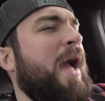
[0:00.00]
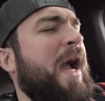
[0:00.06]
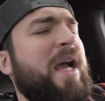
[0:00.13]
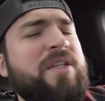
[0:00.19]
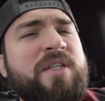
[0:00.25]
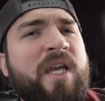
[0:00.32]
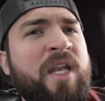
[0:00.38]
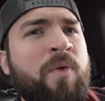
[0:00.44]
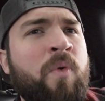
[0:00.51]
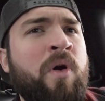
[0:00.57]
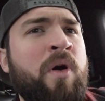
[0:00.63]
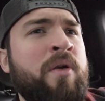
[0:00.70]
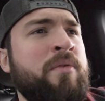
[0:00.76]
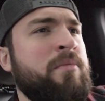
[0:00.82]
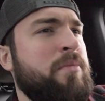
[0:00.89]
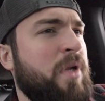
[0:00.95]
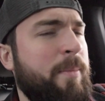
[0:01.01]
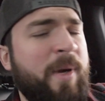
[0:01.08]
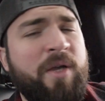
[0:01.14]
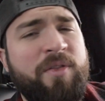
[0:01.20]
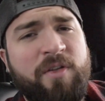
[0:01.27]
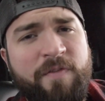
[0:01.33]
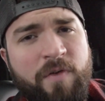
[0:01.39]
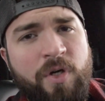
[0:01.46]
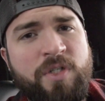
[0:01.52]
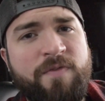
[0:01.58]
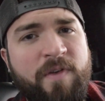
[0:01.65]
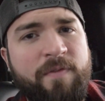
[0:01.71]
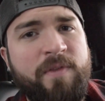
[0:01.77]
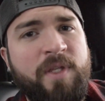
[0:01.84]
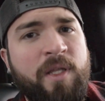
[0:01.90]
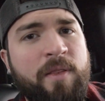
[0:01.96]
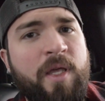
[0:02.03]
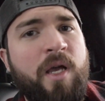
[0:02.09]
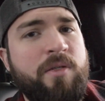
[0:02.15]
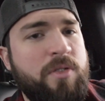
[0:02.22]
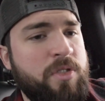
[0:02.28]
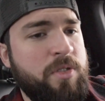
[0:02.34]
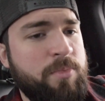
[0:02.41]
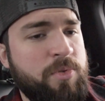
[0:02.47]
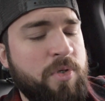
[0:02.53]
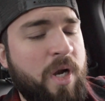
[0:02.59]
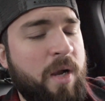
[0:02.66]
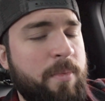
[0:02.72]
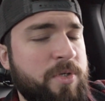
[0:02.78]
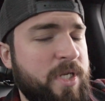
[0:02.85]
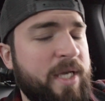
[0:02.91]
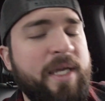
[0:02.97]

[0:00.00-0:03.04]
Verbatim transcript: ask anyone about their first 15,000 subscribers.